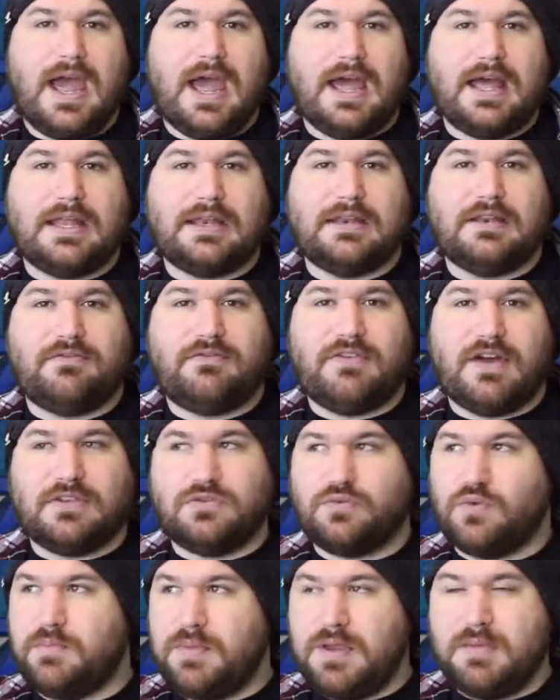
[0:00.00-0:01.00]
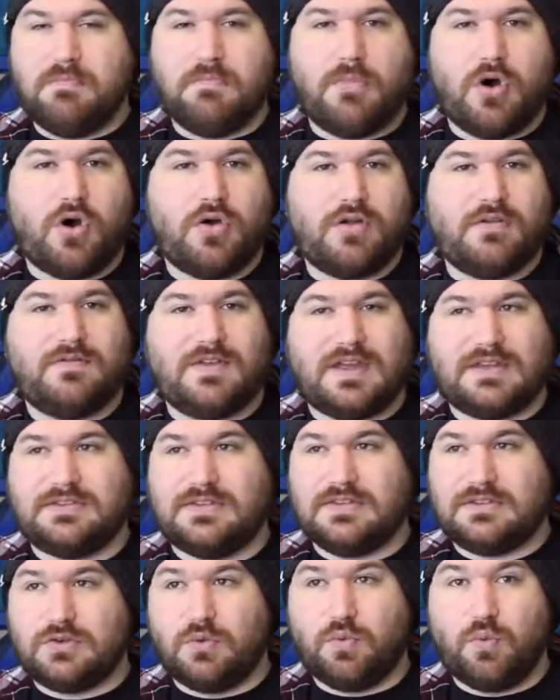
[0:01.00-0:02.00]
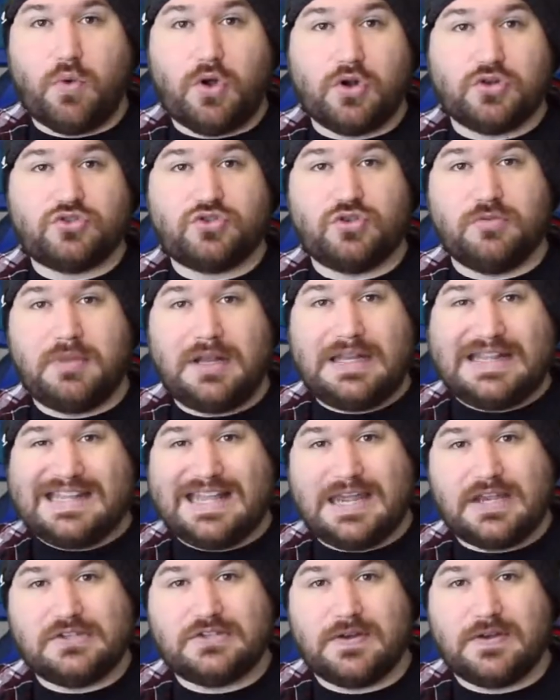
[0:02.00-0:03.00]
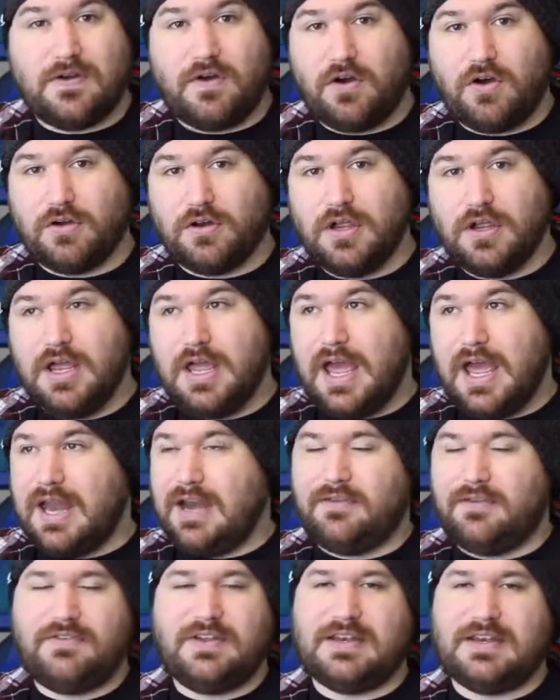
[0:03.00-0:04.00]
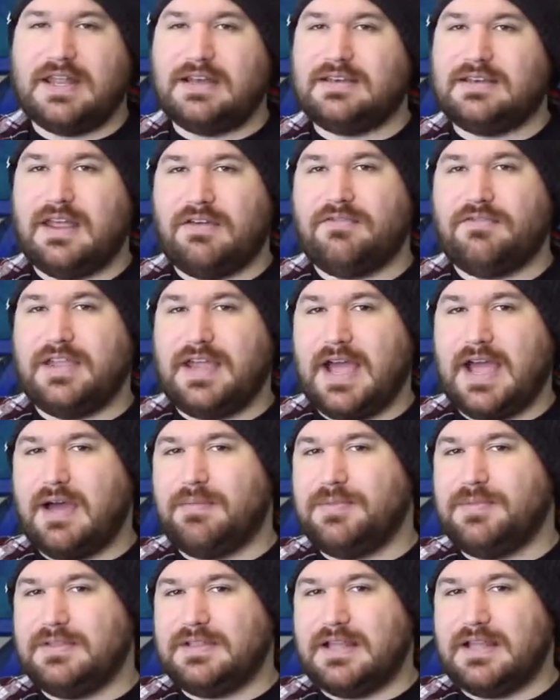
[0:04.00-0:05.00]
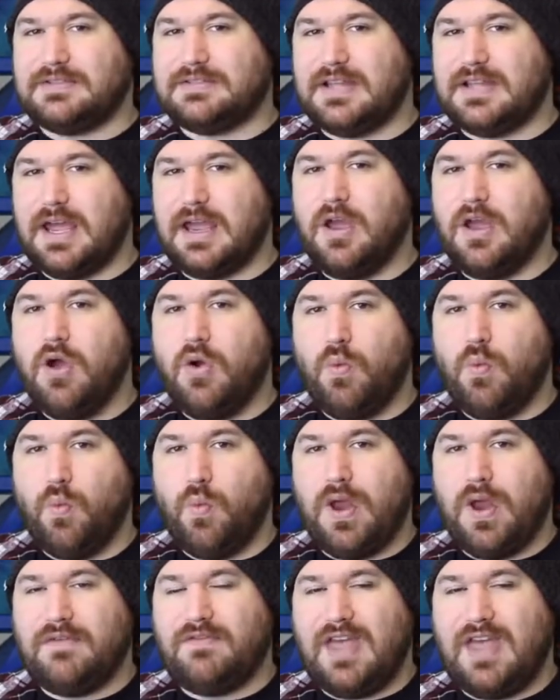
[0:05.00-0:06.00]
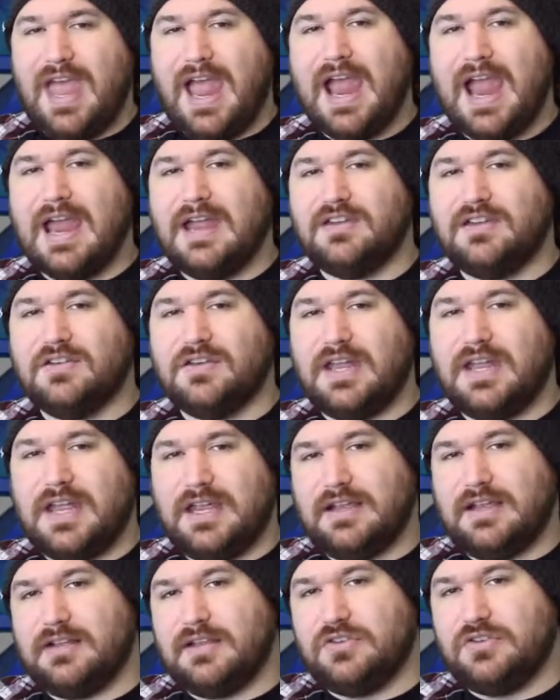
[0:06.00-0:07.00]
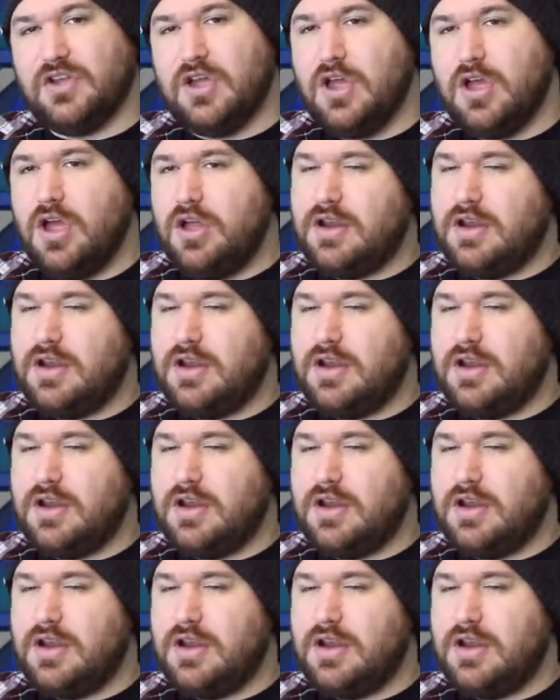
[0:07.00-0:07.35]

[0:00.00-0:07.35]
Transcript: and fans will be more invested to watch them later on. And I think that definitely happened last night with Aiden English.